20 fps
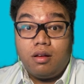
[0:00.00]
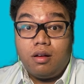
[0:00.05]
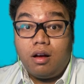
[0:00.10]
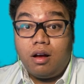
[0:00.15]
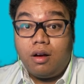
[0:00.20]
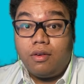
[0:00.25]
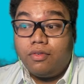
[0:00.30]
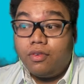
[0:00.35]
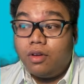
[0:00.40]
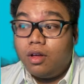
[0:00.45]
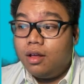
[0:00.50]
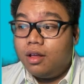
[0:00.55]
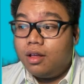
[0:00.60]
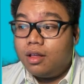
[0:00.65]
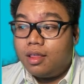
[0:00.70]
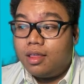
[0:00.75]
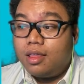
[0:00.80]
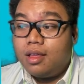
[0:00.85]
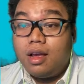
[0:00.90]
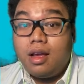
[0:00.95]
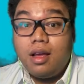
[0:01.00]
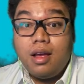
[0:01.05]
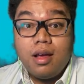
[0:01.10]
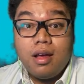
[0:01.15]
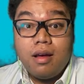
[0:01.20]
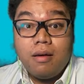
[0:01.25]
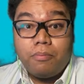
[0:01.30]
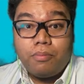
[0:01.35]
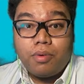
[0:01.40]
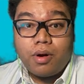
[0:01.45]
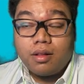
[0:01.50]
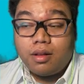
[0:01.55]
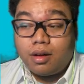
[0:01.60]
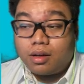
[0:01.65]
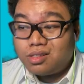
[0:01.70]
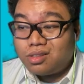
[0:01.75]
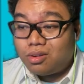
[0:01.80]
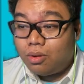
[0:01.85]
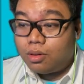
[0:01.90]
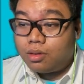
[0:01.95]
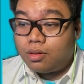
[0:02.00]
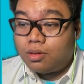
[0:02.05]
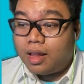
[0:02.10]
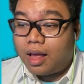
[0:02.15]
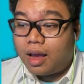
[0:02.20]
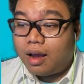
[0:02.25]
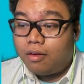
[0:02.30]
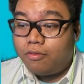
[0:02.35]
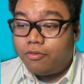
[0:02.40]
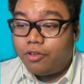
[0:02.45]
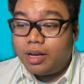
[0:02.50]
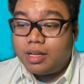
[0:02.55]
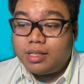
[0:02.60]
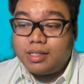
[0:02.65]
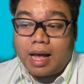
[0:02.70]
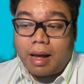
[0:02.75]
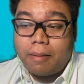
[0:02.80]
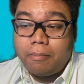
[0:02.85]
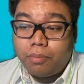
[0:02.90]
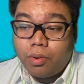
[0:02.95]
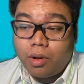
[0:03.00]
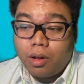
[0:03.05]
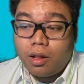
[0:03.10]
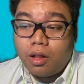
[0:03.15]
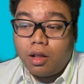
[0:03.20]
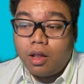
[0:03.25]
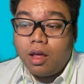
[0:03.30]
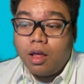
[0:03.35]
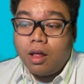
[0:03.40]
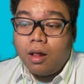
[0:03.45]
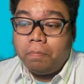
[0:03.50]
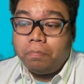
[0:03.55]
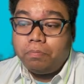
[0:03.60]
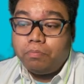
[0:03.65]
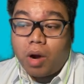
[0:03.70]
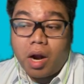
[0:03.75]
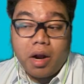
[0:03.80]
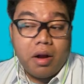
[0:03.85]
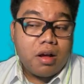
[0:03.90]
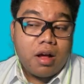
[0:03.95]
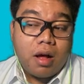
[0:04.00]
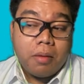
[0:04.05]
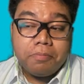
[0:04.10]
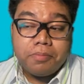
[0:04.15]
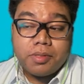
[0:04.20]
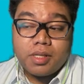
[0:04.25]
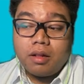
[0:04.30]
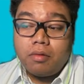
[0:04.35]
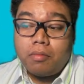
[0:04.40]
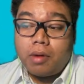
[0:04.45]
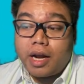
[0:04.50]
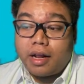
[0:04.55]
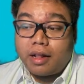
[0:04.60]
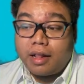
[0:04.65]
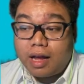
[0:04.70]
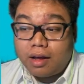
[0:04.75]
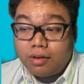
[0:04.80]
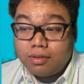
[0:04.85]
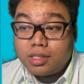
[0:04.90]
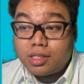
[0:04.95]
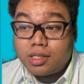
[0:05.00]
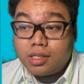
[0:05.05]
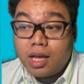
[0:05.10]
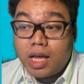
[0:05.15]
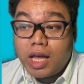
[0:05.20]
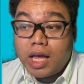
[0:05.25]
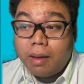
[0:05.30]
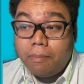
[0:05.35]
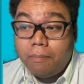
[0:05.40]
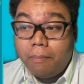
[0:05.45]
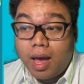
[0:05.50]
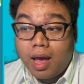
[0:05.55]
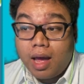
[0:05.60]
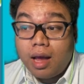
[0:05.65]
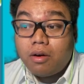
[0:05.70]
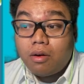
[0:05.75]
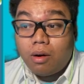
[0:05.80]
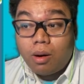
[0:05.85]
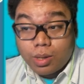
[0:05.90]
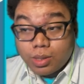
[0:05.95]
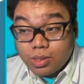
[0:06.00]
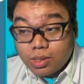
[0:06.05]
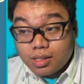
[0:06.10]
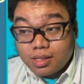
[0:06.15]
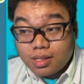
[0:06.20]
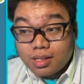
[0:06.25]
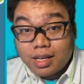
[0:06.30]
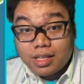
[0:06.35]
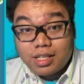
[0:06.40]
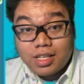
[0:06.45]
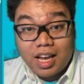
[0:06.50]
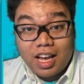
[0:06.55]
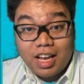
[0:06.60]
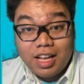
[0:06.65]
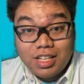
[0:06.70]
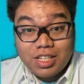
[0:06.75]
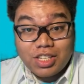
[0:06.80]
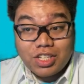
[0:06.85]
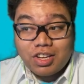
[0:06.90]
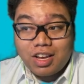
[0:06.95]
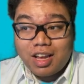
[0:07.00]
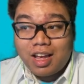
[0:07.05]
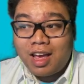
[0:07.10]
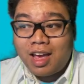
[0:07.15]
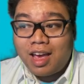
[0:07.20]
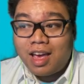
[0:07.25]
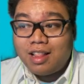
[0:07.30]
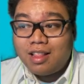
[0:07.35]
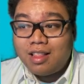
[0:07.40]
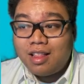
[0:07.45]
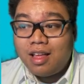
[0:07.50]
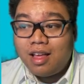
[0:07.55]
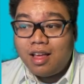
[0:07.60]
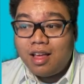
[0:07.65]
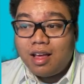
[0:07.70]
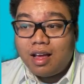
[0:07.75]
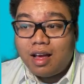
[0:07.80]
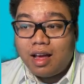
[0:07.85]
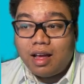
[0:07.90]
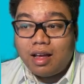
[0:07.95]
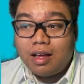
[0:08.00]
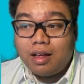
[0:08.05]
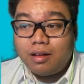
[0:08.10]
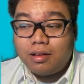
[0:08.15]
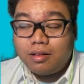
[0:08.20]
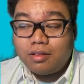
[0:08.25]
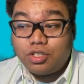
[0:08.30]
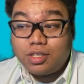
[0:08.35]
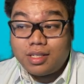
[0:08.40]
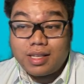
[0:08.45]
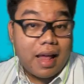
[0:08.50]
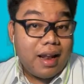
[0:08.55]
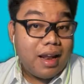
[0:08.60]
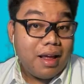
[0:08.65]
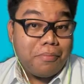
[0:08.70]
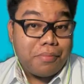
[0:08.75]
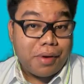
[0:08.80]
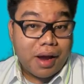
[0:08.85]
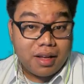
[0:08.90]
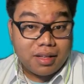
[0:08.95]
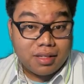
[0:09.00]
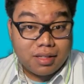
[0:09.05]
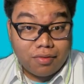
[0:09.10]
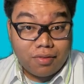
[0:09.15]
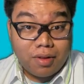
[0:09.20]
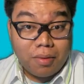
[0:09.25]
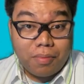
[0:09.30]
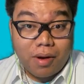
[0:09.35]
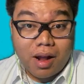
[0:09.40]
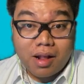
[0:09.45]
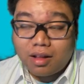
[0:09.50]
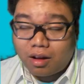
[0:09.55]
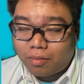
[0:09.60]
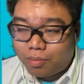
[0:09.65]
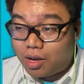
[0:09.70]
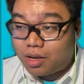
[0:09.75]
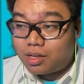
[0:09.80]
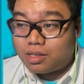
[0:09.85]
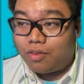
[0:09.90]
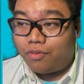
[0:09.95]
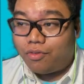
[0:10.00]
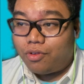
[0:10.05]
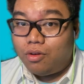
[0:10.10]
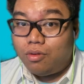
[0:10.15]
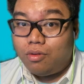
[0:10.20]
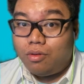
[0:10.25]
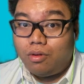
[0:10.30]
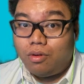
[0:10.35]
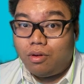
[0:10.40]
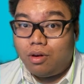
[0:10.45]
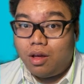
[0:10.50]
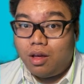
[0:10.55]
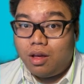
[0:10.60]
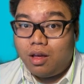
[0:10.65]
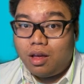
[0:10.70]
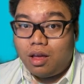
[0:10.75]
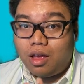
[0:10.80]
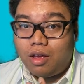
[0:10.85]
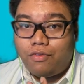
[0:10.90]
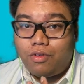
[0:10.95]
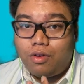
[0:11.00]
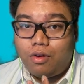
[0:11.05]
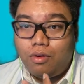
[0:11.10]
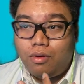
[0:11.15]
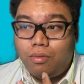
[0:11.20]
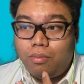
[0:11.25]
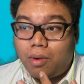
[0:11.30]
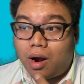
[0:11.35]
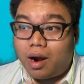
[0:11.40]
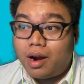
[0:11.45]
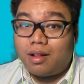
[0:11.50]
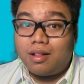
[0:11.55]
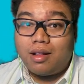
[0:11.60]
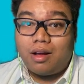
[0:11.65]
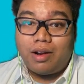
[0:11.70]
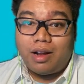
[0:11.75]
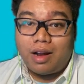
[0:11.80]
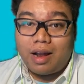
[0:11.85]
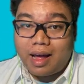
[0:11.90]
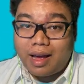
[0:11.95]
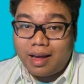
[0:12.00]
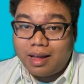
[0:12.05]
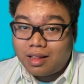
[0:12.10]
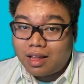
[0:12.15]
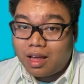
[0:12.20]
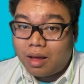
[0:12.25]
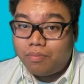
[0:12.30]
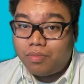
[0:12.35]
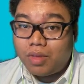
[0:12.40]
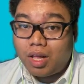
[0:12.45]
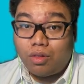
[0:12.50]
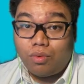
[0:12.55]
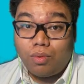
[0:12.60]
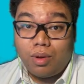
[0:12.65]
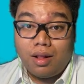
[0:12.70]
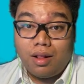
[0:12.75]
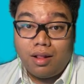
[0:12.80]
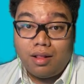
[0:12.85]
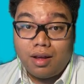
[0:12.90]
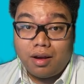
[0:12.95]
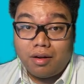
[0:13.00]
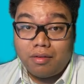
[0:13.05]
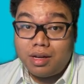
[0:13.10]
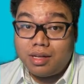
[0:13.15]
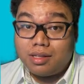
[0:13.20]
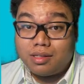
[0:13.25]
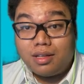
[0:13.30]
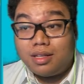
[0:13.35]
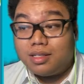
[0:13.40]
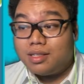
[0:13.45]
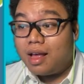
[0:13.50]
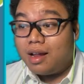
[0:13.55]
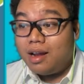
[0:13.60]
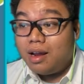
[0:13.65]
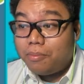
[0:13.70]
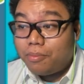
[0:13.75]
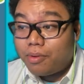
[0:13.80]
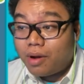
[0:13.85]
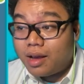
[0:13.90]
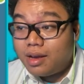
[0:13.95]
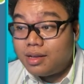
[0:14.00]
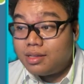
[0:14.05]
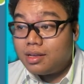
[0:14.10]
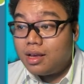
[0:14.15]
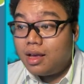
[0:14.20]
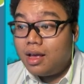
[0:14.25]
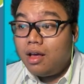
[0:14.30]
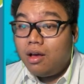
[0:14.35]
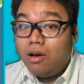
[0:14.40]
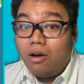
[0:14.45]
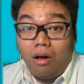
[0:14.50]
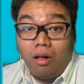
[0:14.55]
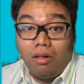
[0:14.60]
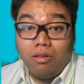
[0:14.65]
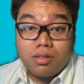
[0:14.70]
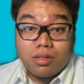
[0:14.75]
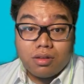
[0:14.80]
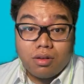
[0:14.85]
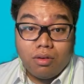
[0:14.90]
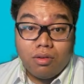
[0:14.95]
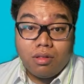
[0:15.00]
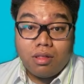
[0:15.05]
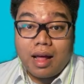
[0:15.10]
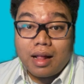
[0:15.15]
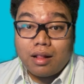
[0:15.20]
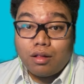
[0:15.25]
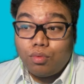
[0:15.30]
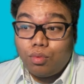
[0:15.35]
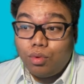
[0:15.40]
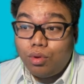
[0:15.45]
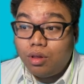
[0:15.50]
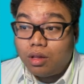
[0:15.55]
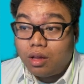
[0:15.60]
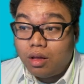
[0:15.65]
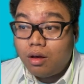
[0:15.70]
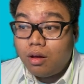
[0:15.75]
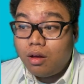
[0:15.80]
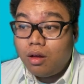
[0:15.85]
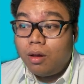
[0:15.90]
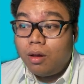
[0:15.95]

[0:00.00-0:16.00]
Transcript: of the product sold. Like for example, markups and markdowns may cause a change in uh, selling price of the product because if you if you mark down an item, it will decrease the selling price. Also, that would